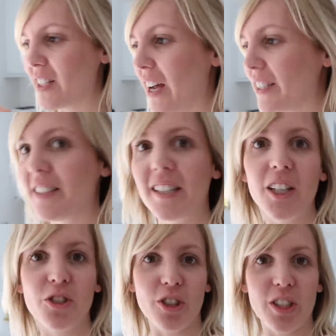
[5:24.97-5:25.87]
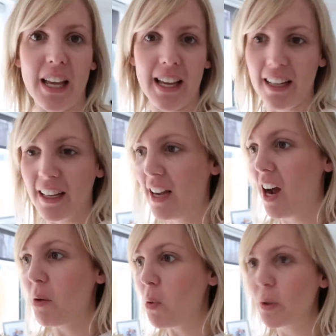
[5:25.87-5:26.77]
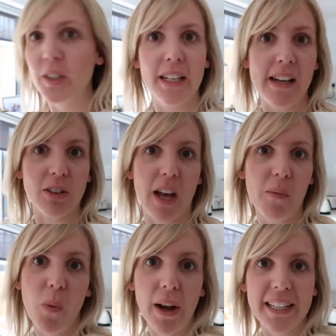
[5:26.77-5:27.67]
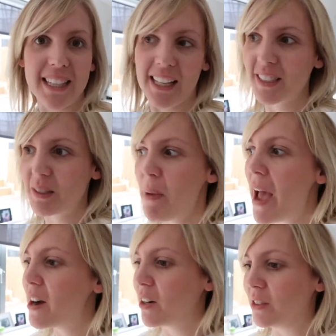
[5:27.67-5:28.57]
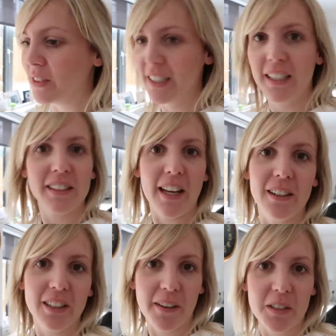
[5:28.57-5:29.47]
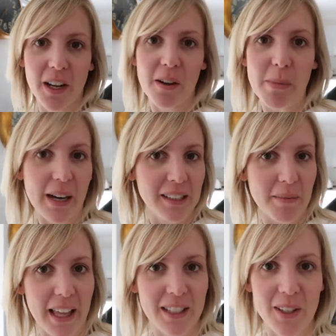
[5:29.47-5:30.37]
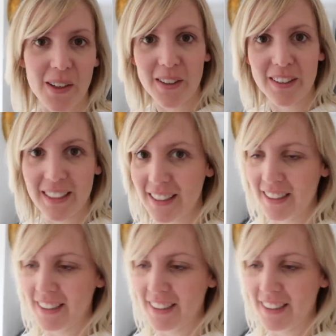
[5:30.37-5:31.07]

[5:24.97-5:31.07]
It's like citrusy. I walked in, I was like, what is that smell? So yeah, I'm gonna have to go and buy some of that soon.